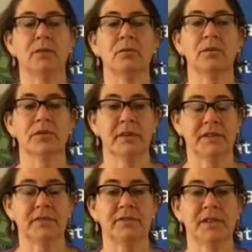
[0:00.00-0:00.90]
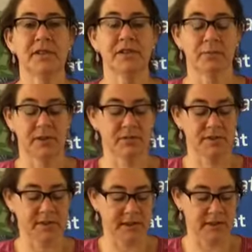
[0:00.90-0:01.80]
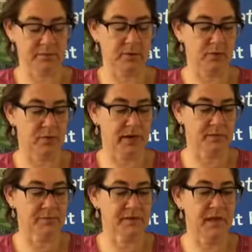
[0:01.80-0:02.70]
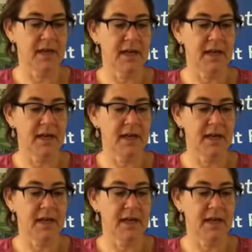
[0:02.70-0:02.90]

or transfer station mixed recycling programs.